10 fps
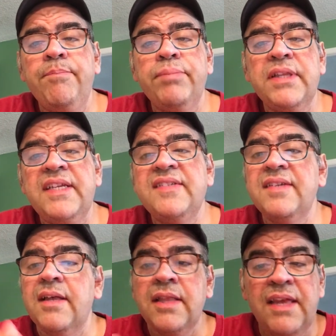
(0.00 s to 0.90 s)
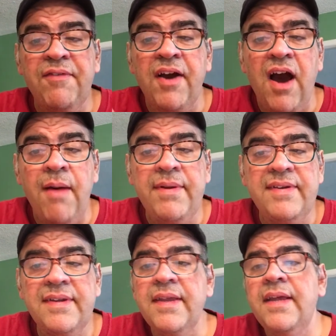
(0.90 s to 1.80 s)
Please leave a
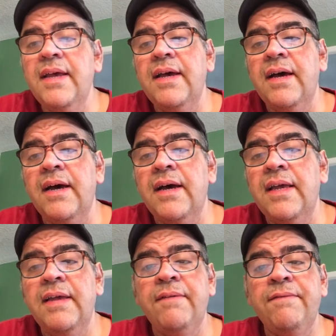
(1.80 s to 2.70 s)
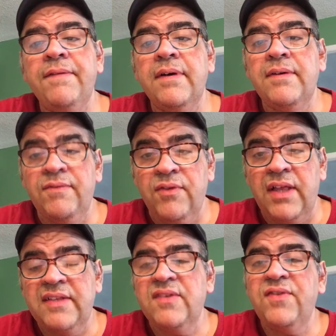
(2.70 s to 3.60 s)
comment if you
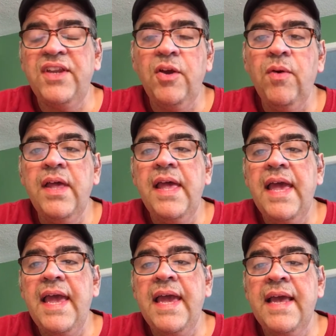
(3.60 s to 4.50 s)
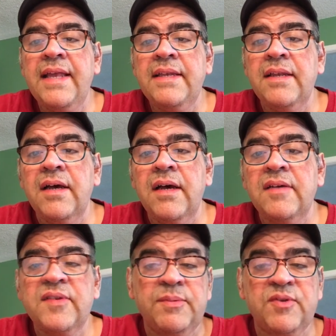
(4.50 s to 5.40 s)
like this video, and
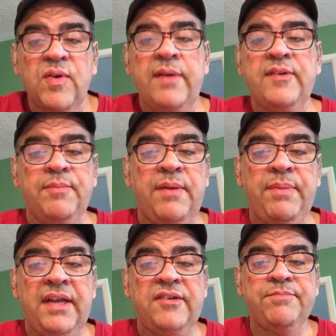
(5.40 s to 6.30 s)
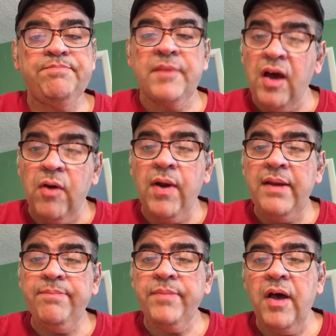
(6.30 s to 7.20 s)
subscribe to my page. All
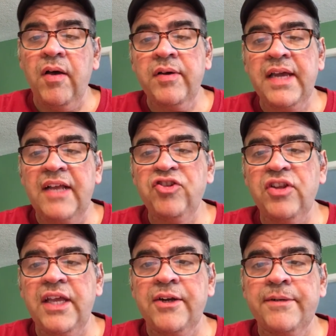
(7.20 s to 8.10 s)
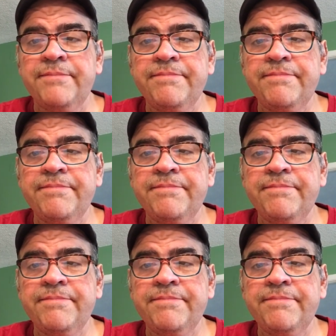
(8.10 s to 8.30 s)
right, I'll catch you later.